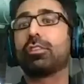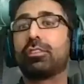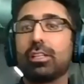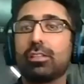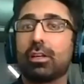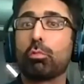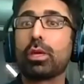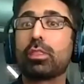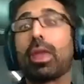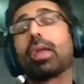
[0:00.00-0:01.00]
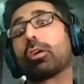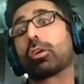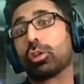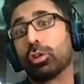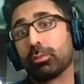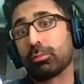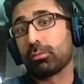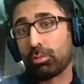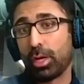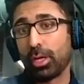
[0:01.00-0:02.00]
the cities that we think are good,
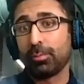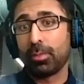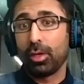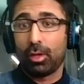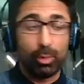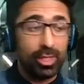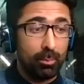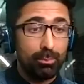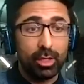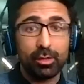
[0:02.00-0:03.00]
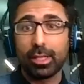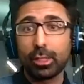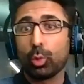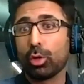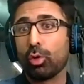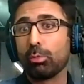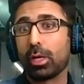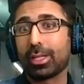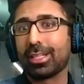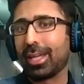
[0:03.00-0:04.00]
right? We compare that to our home
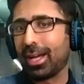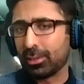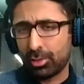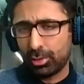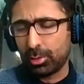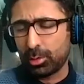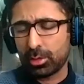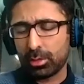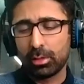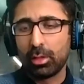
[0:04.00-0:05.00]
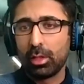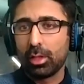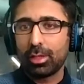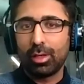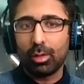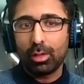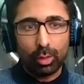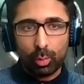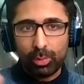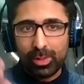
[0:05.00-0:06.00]
market, Dallas or Houston. You know,
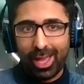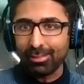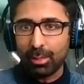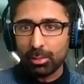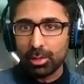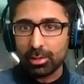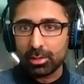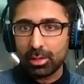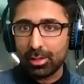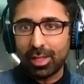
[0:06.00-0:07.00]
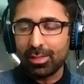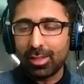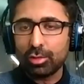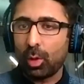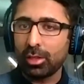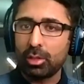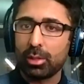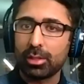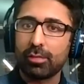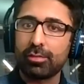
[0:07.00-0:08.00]
look, we have numbers, then there's no
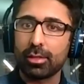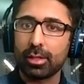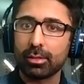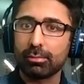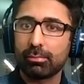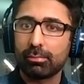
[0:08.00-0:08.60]
argument after that.